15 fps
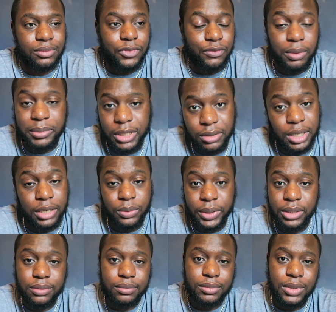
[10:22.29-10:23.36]
For me,
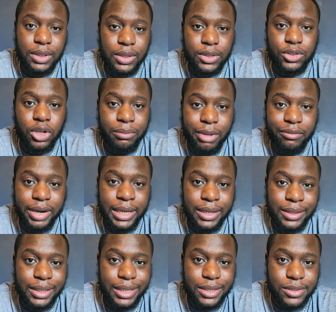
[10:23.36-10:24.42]
anyway. So my
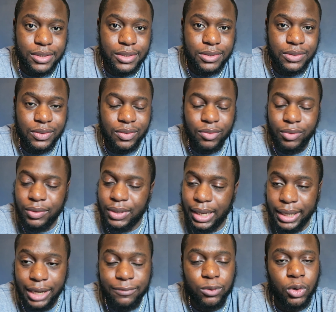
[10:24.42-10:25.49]
rating is,
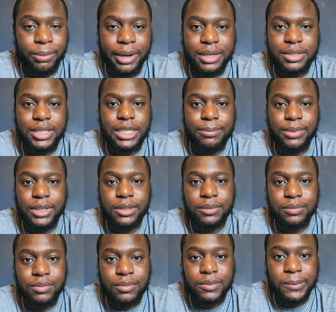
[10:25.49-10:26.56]
and I thought about this deeply,
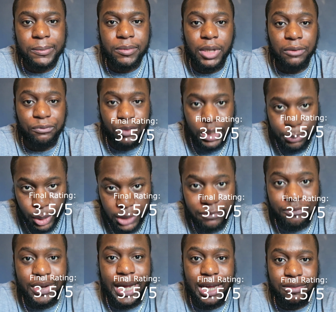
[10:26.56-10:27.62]
a
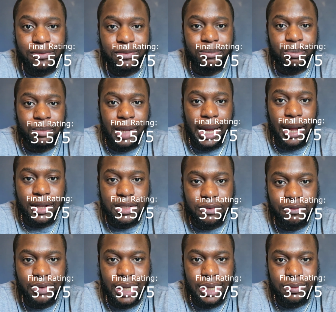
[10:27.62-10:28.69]
3.5 out
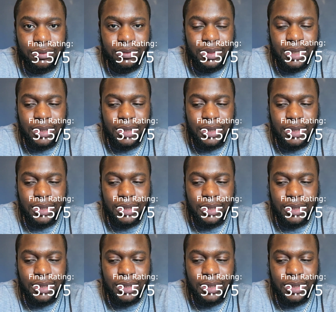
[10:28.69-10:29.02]
of 5.